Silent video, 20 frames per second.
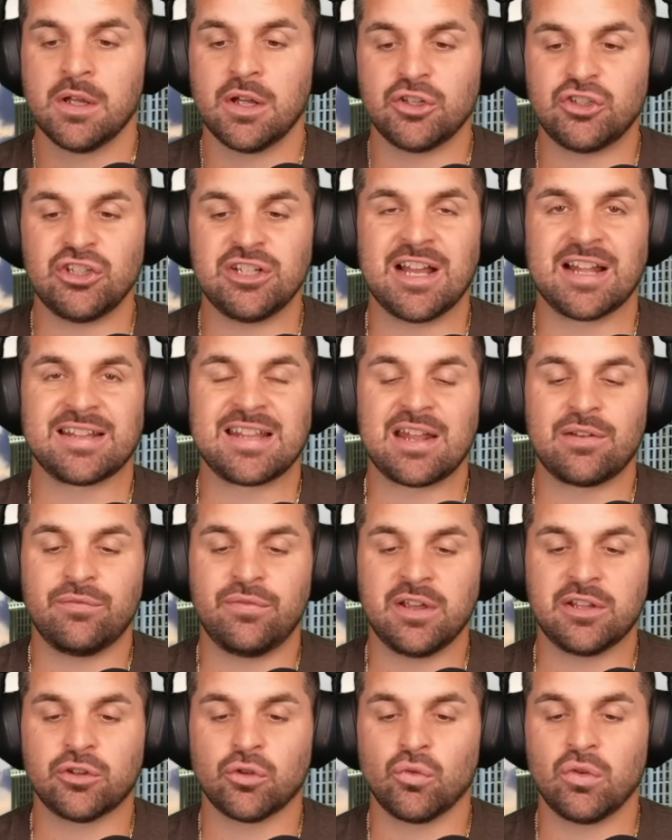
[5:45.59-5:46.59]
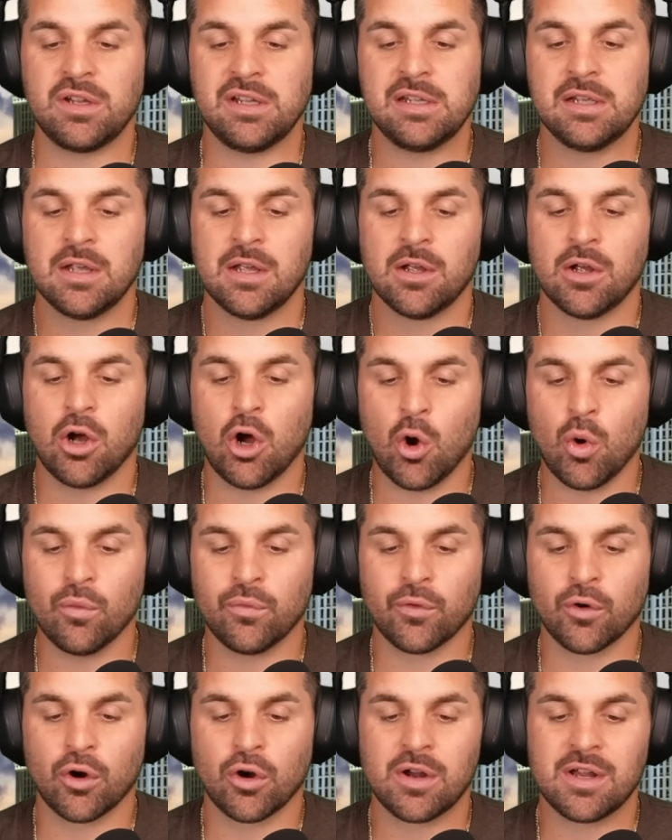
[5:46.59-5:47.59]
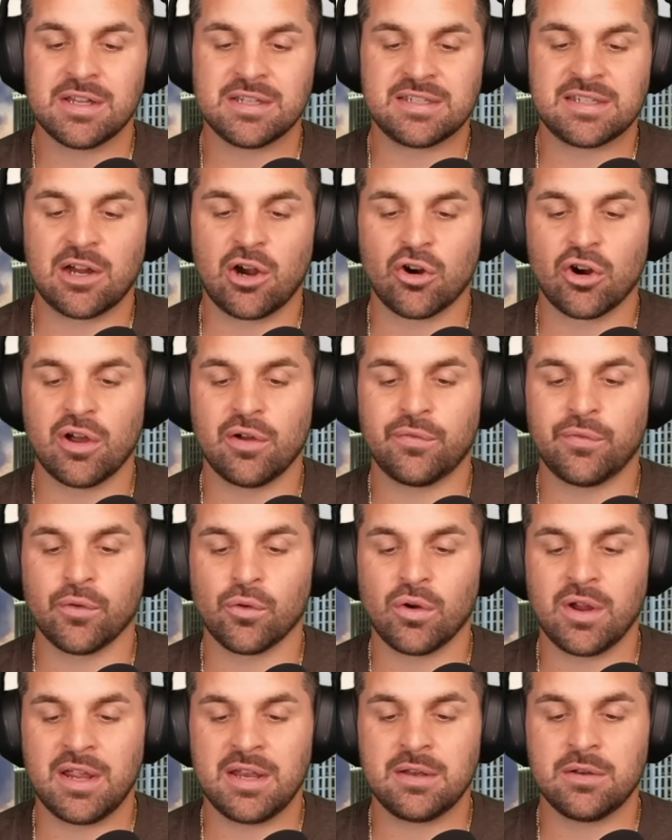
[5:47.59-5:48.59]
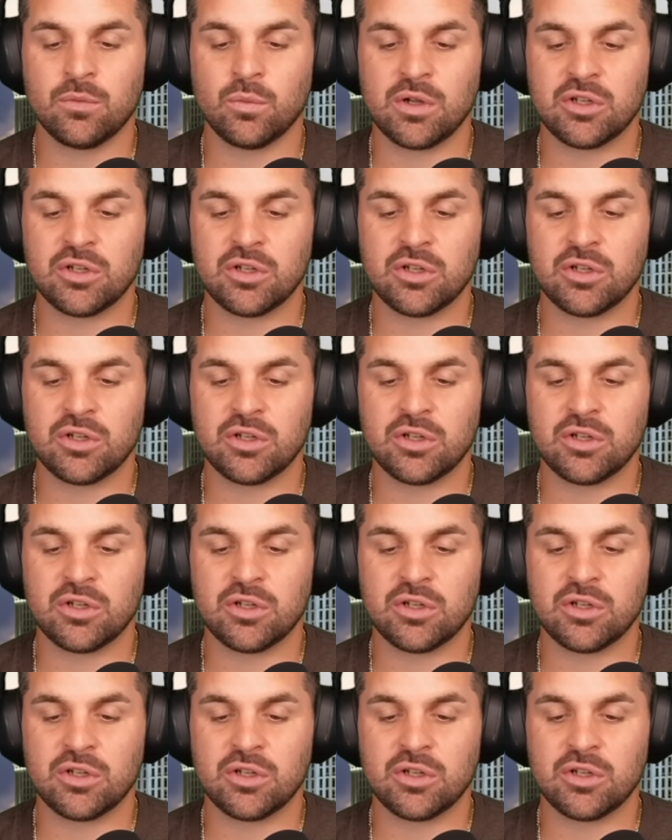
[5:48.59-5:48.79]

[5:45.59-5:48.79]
She got that victory over Zara Ferrin,